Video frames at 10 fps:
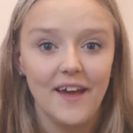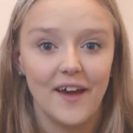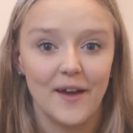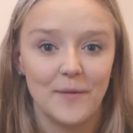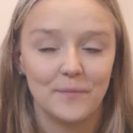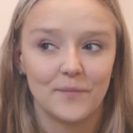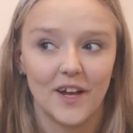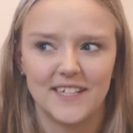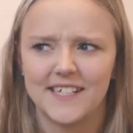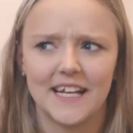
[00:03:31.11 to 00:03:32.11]

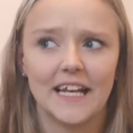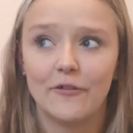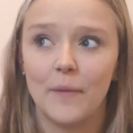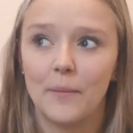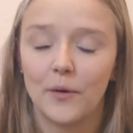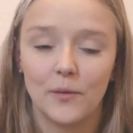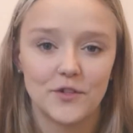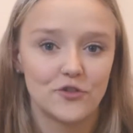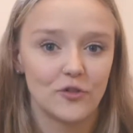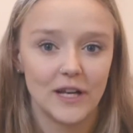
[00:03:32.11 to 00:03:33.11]
I distinctly remember I was
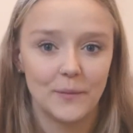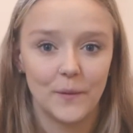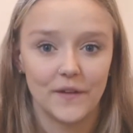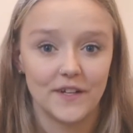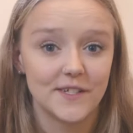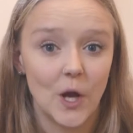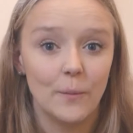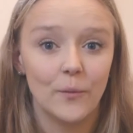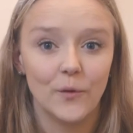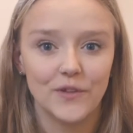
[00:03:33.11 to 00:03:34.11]
struggling with an
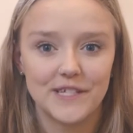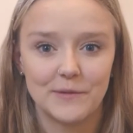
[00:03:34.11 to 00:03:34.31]
assignment once.